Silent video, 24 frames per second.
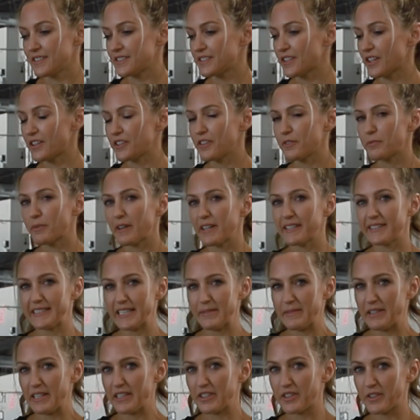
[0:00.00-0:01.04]
So you'll probably see
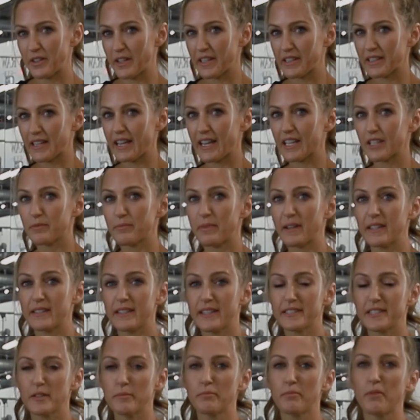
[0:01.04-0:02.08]
me doing that, but
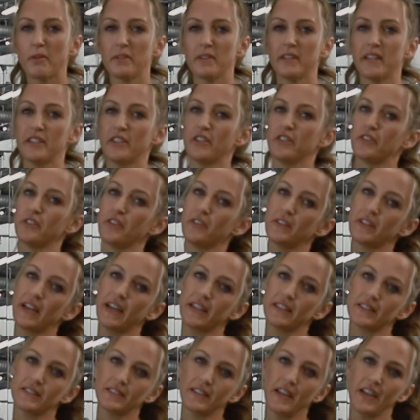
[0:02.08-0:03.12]
it's important that you do that